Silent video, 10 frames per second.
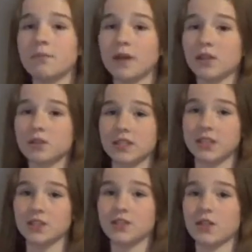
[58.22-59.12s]
my little
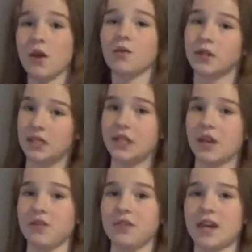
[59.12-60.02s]
sister Sloan can tell
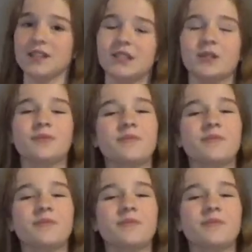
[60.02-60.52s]
you that too.